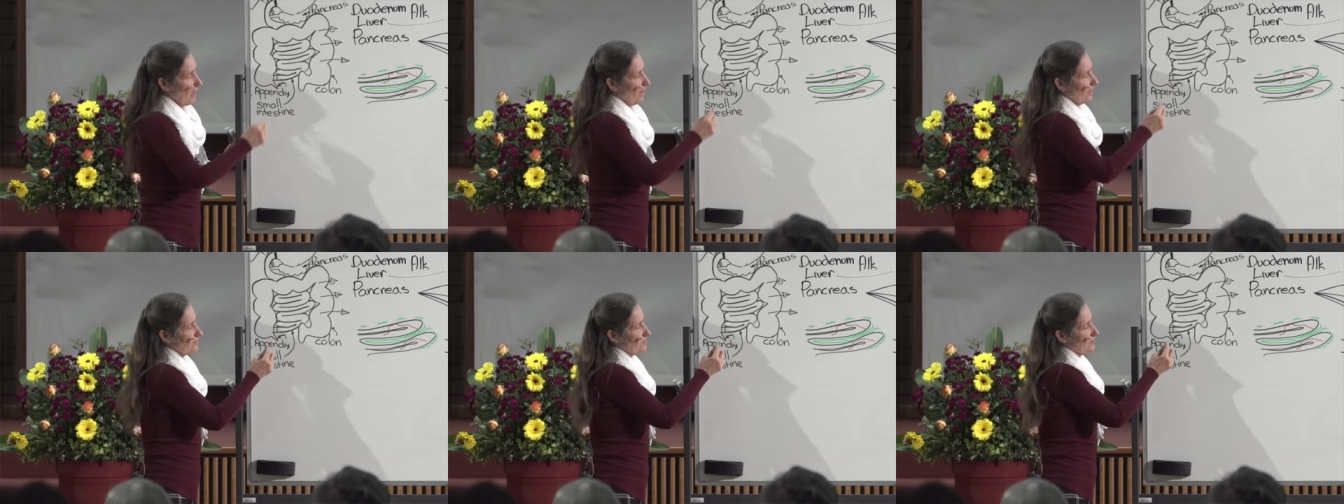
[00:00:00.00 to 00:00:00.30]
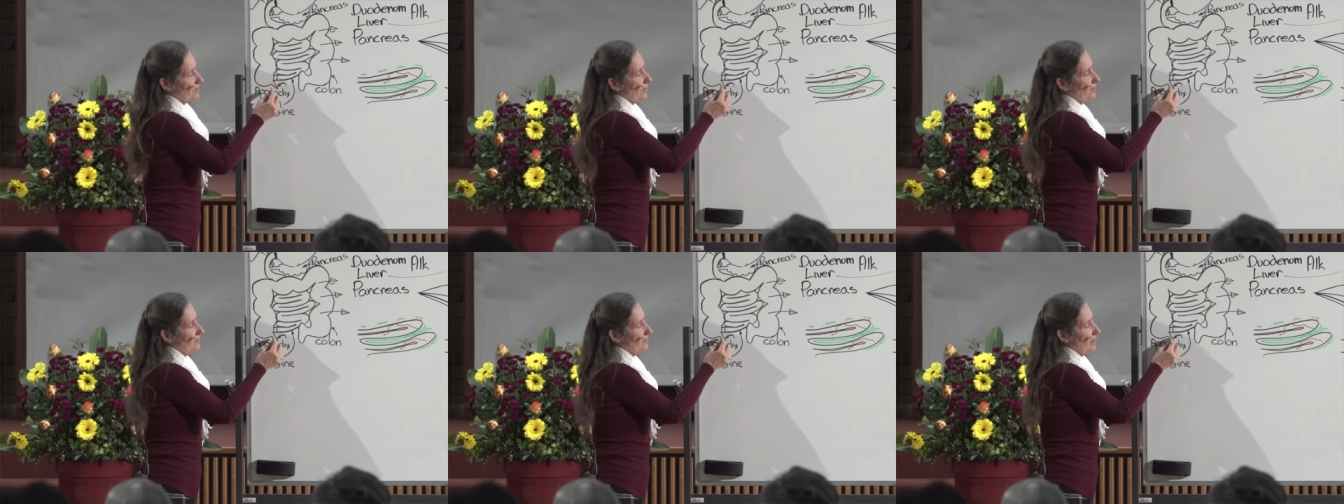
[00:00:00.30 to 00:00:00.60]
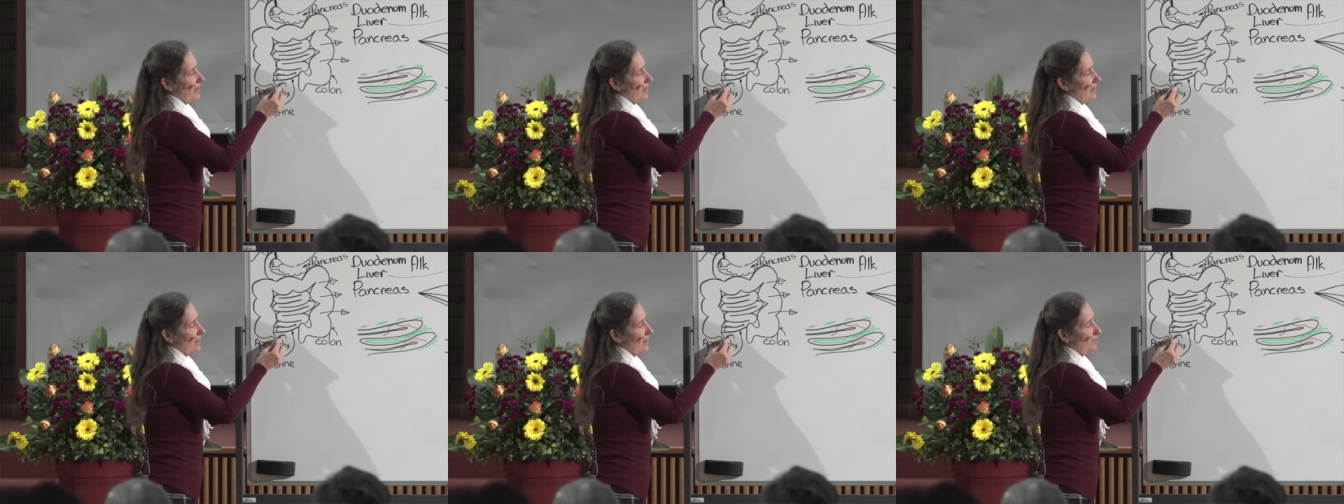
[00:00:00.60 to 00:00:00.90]
And so
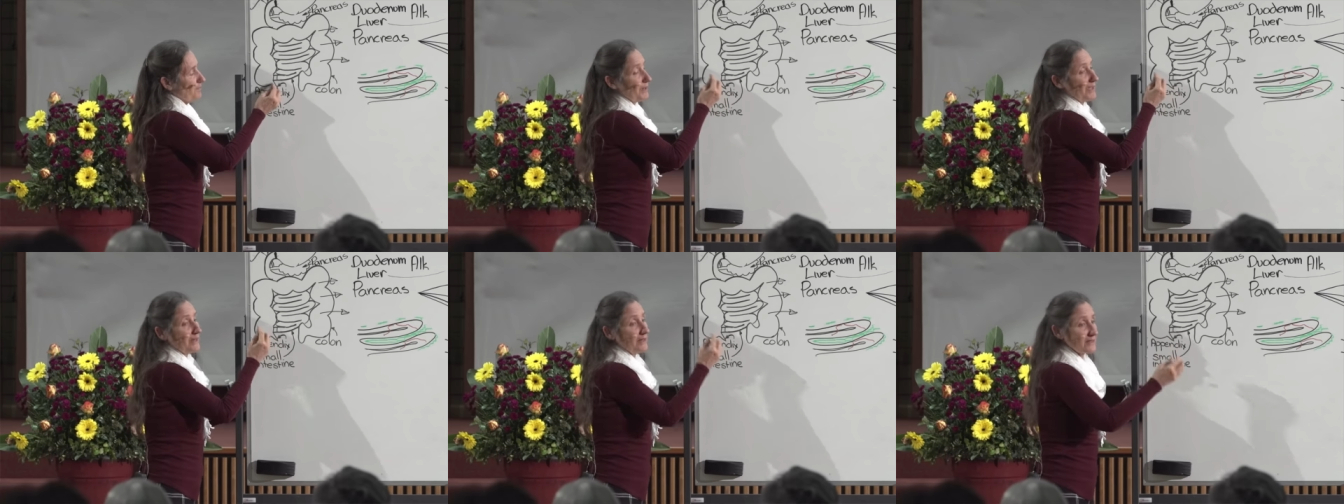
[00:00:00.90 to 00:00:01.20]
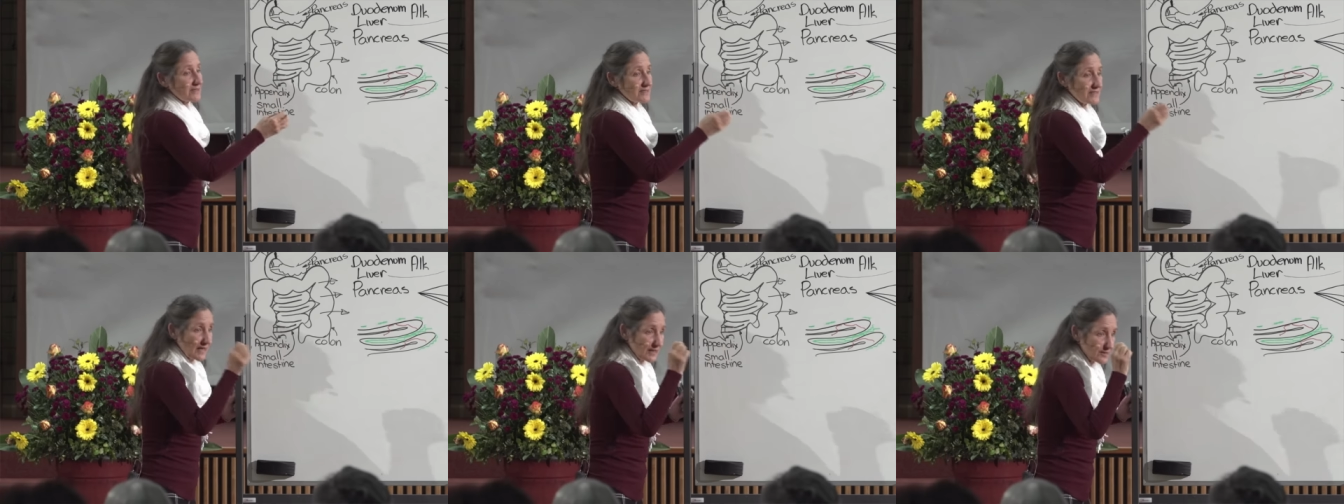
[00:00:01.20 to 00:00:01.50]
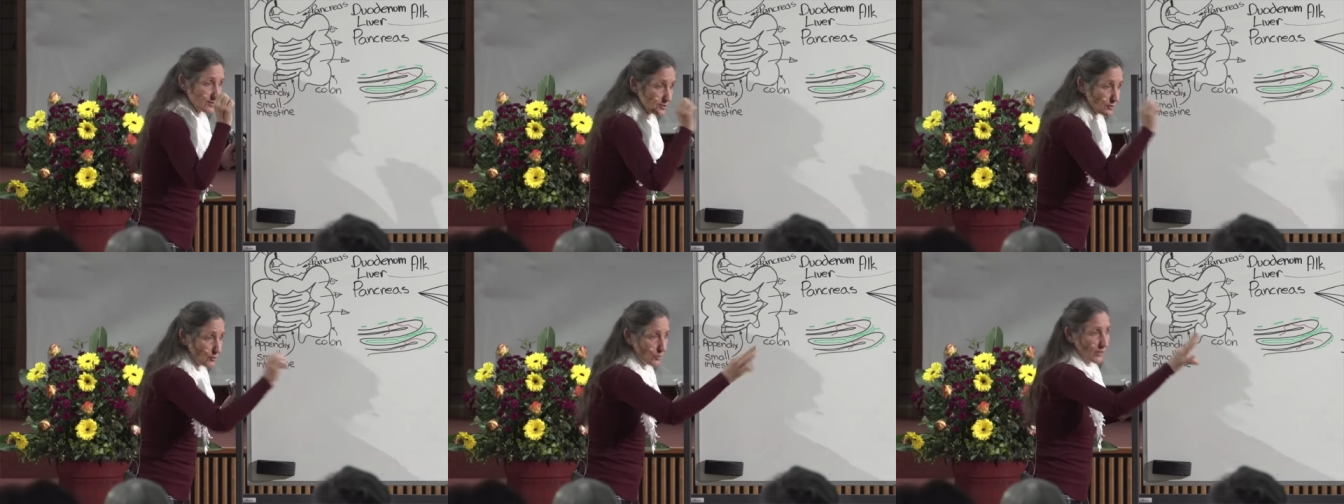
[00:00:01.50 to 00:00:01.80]
the appendix
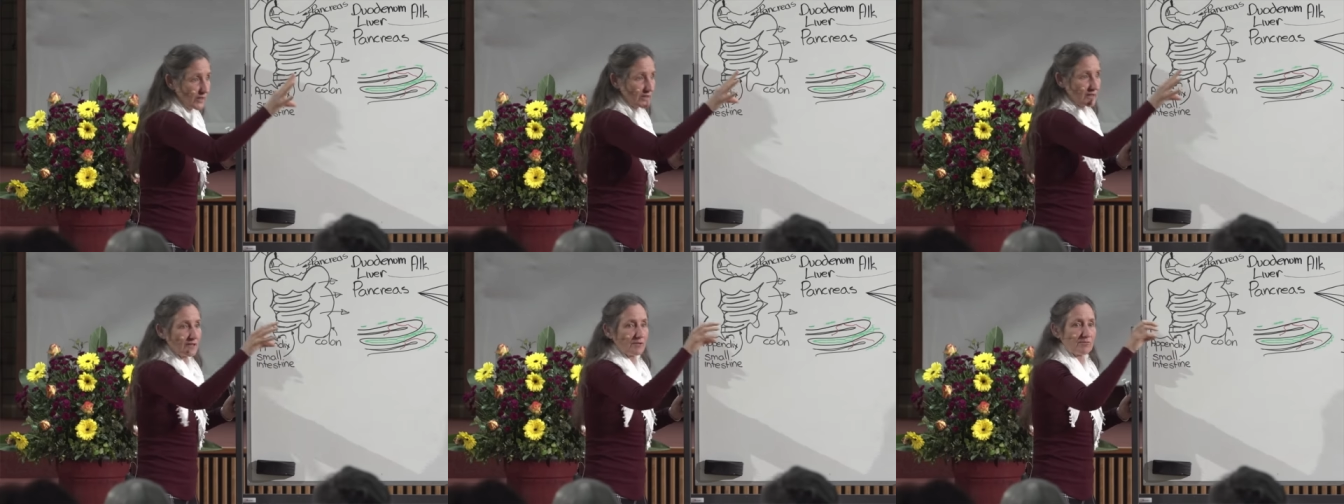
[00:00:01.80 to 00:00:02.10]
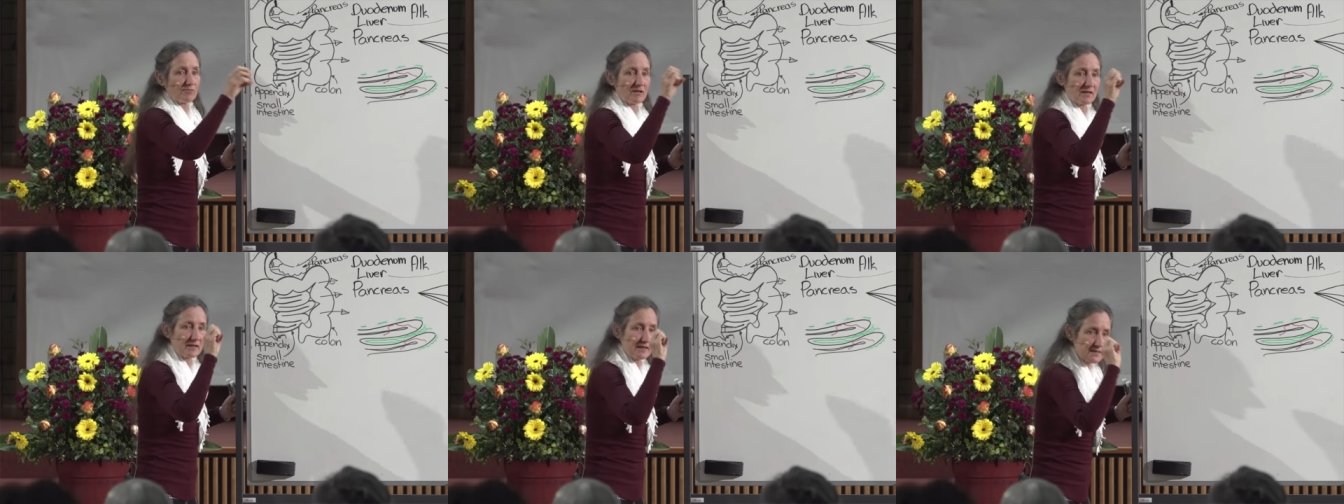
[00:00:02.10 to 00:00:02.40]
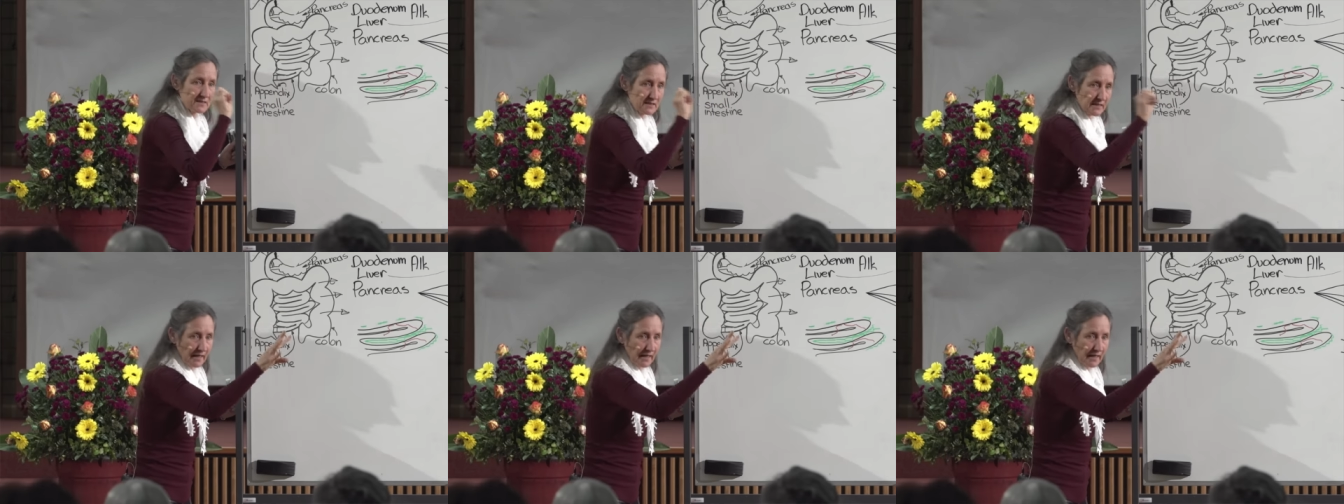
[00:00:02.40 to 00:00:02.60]
has to quickly release